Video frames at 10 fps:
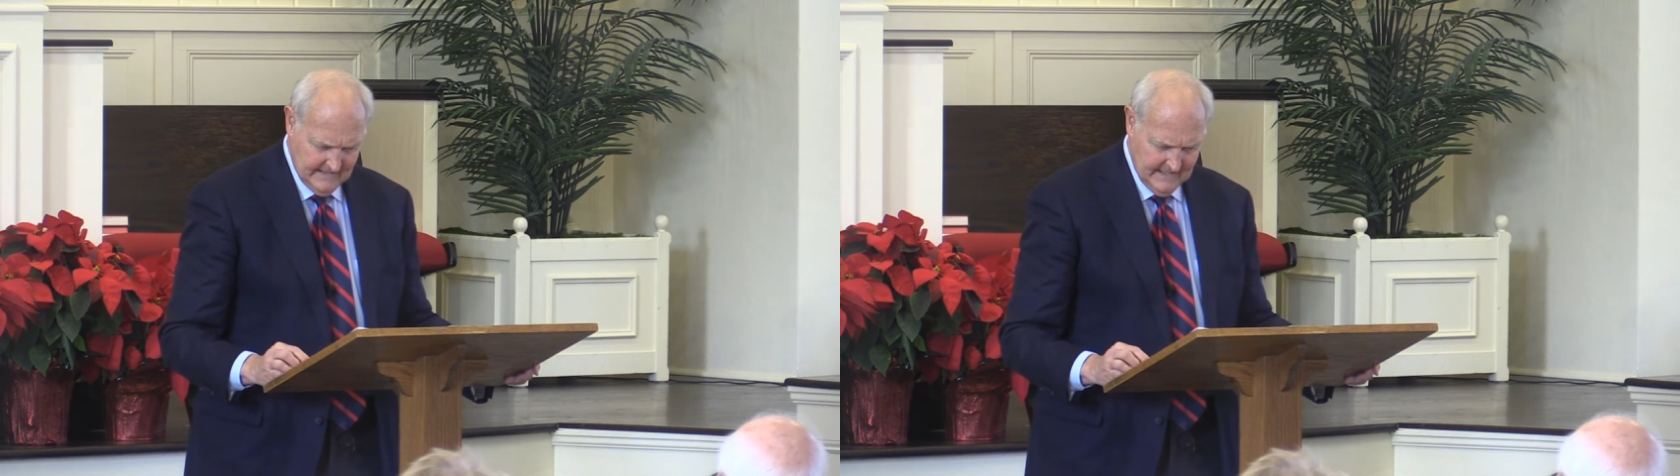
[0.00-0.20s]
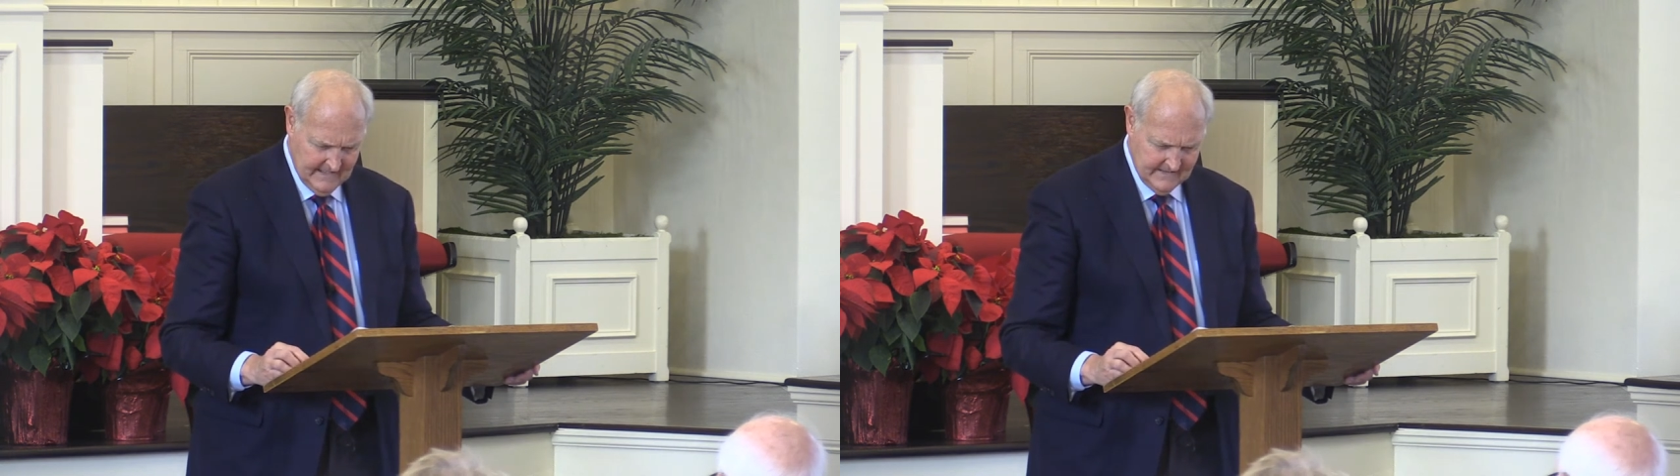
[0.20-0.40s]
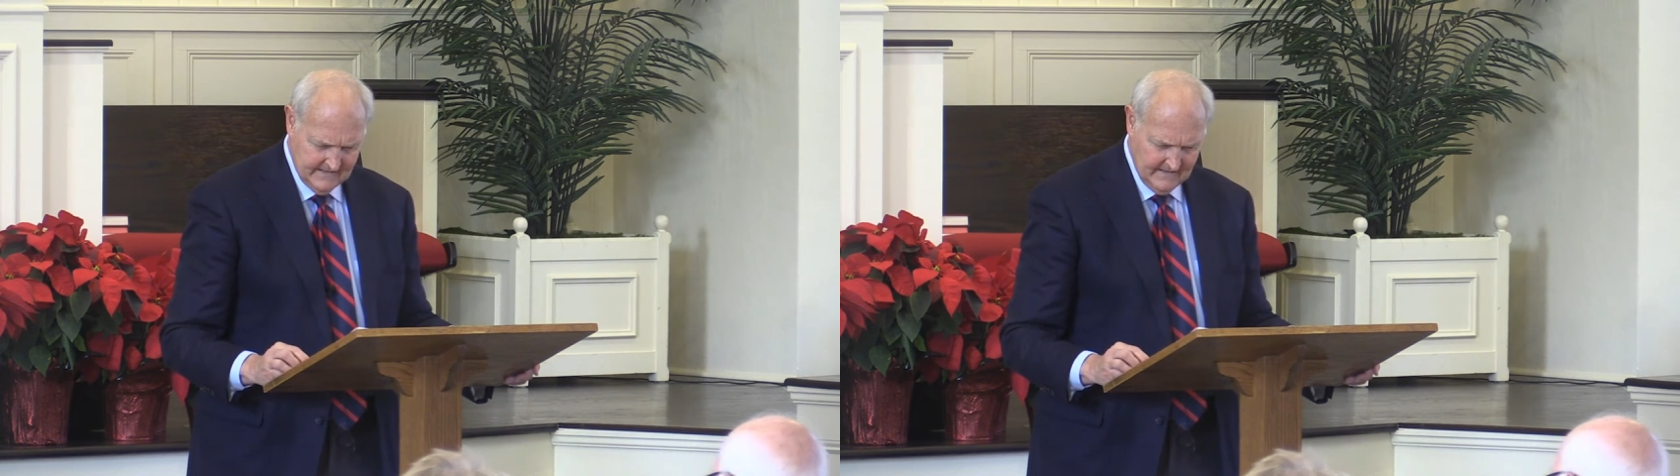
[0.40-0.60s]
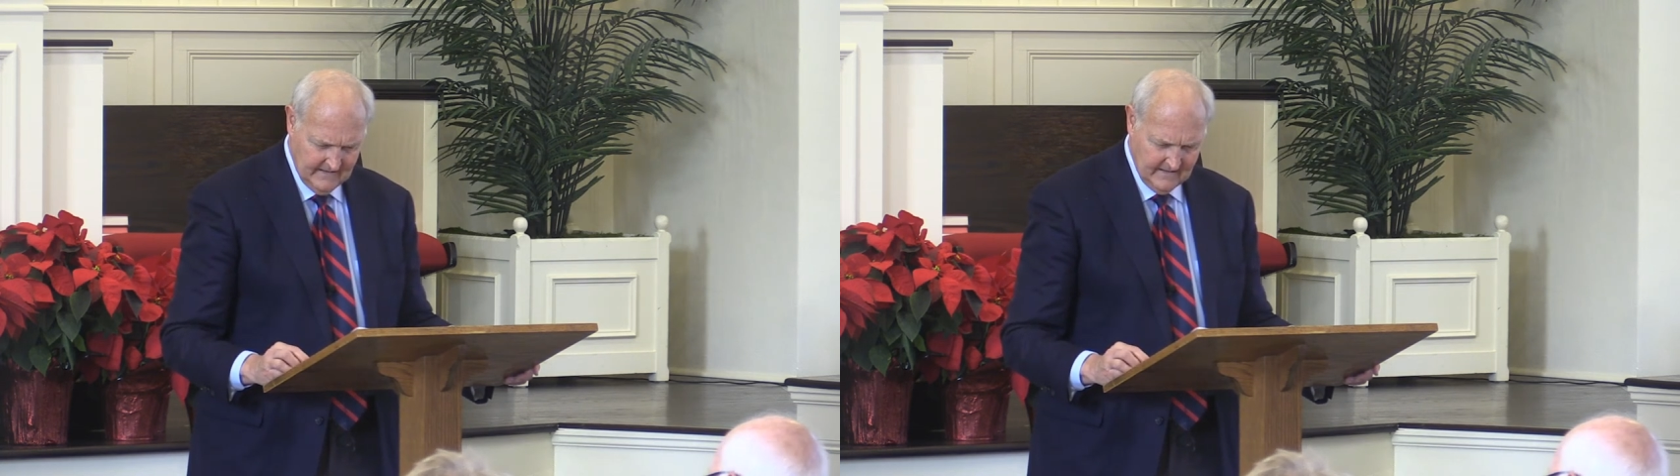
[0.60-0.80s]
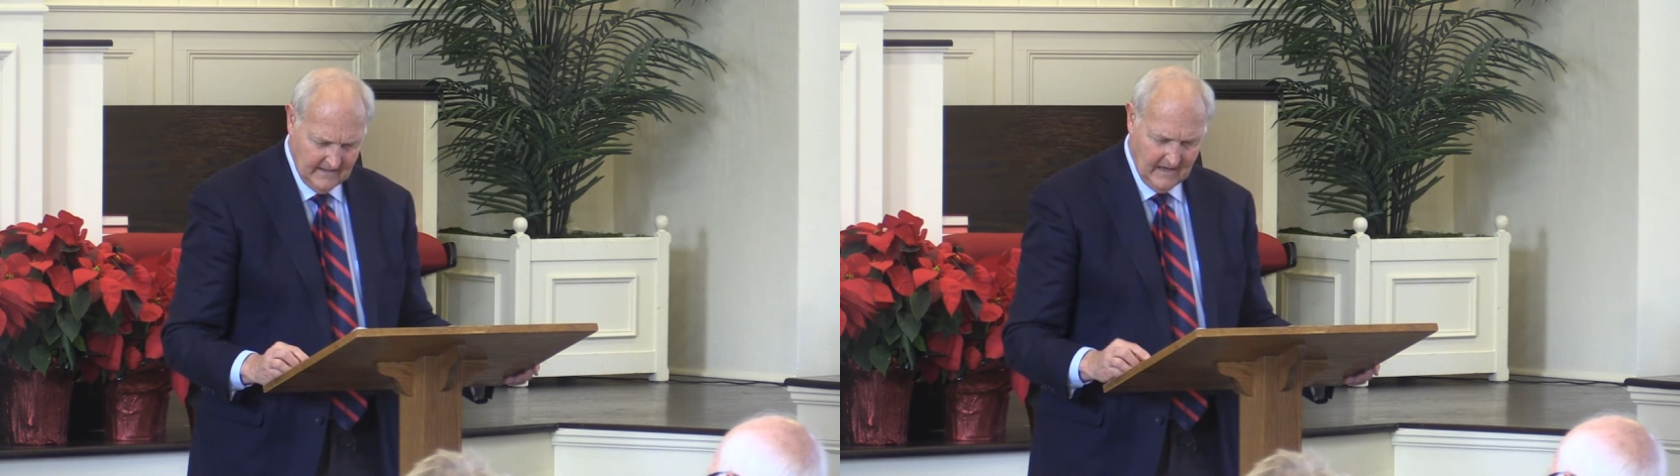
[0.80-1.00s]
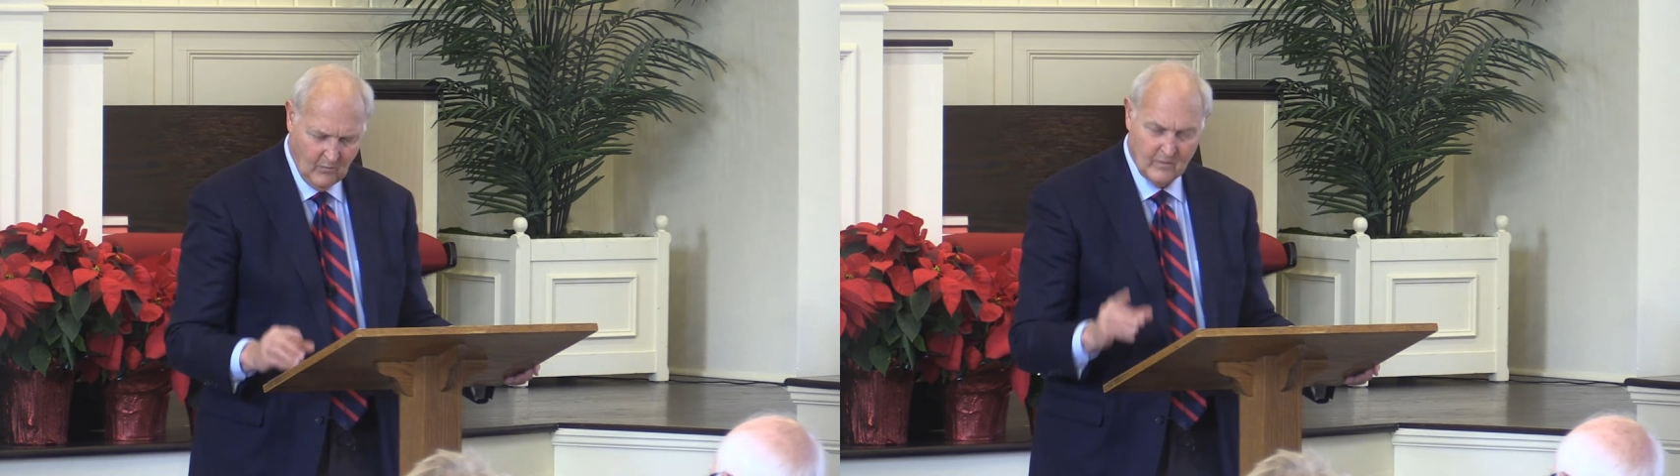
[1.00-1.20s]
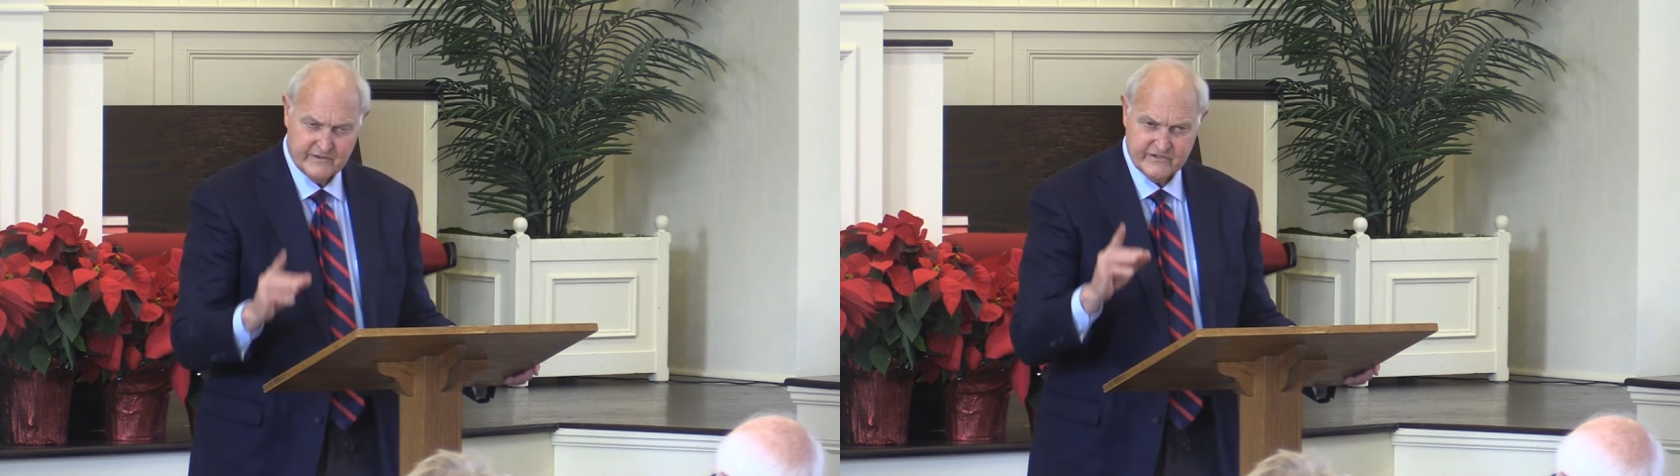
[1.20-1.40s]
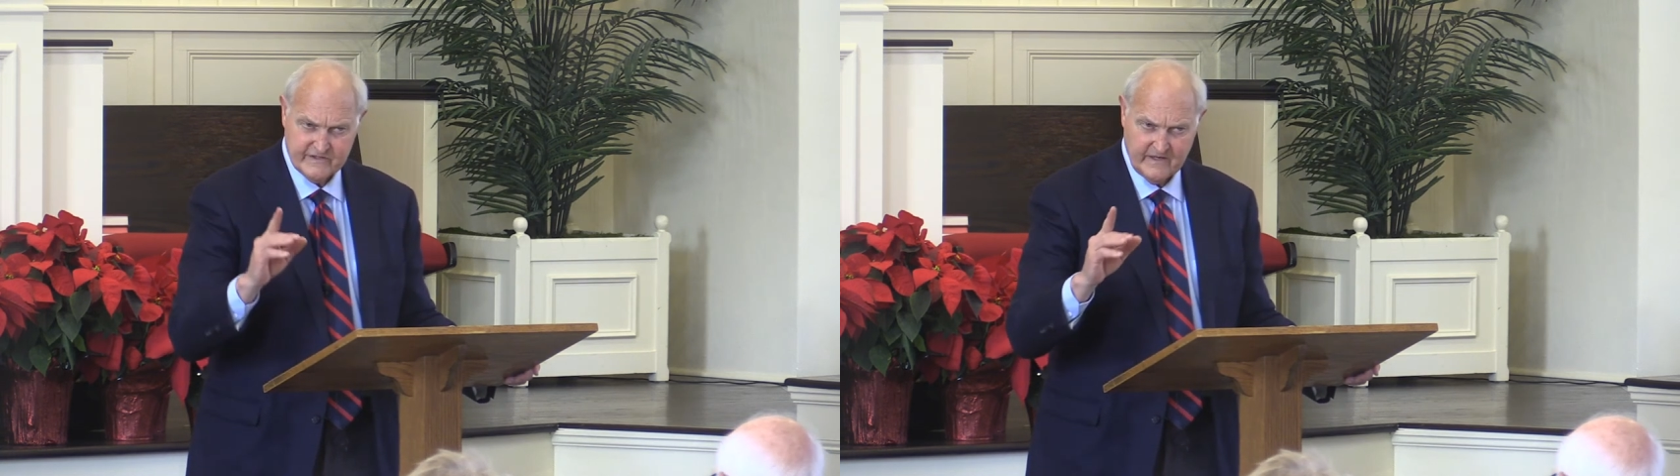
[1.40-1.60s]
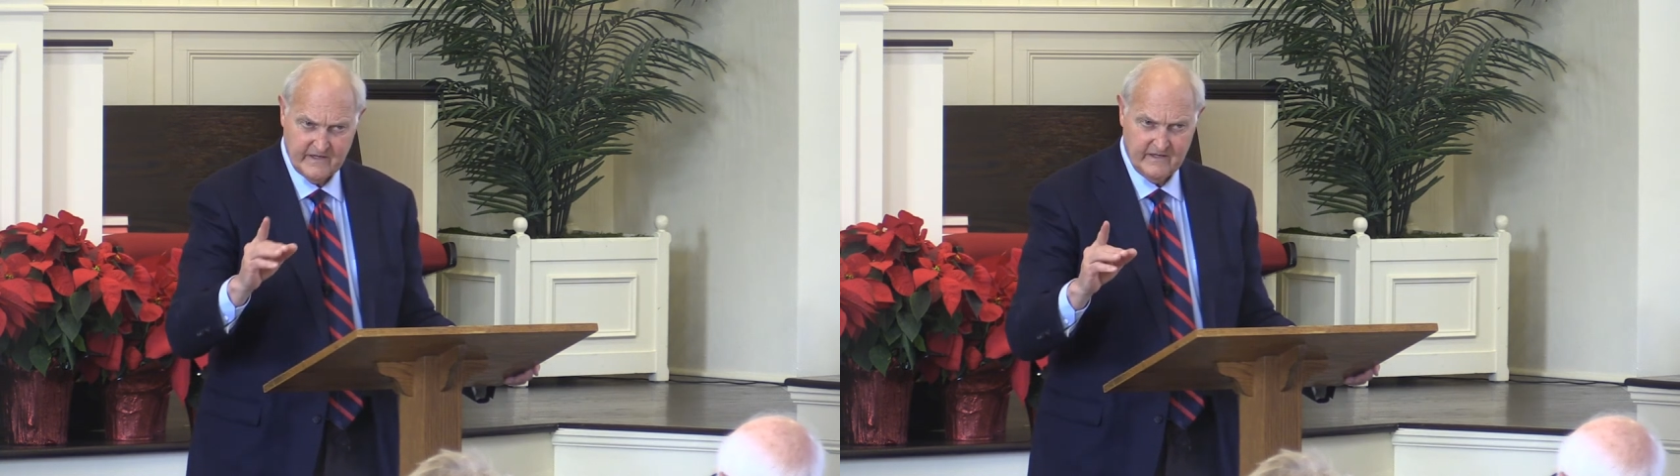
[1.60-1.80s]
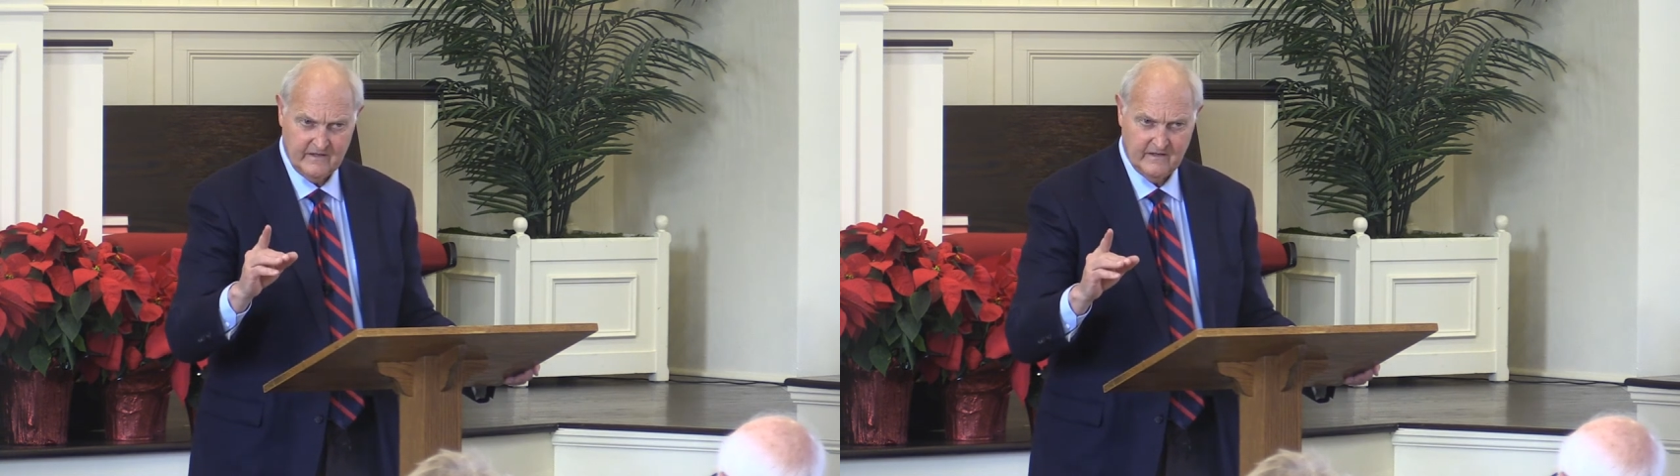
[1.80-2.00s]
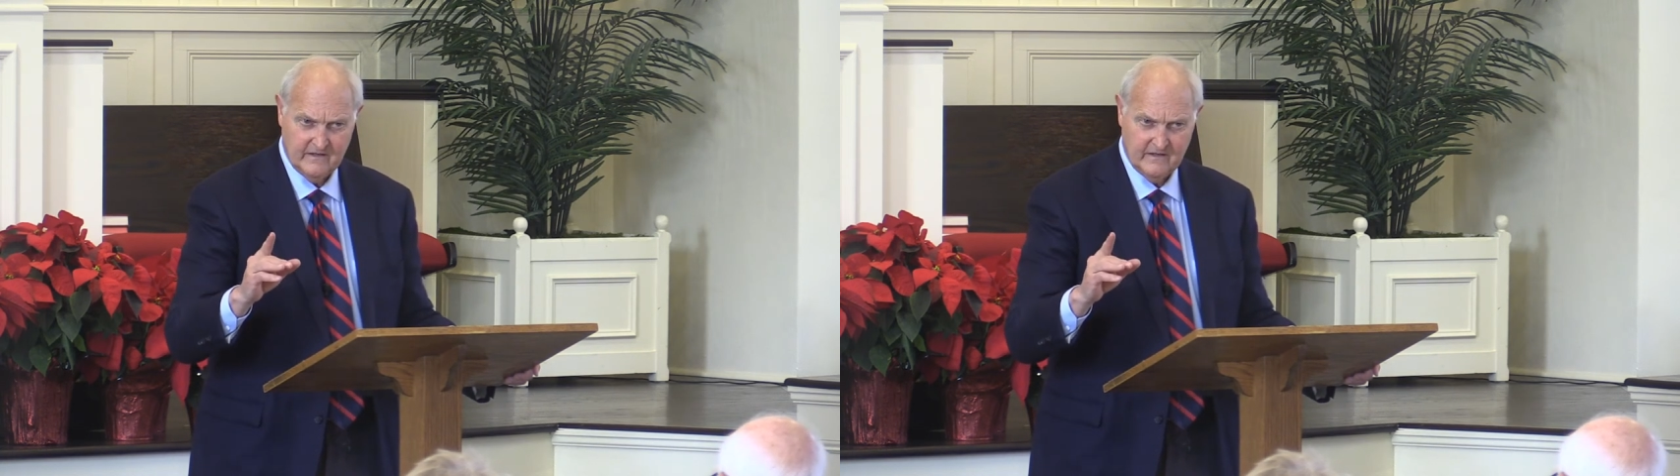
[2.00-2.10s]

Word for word: and uh, I want to say,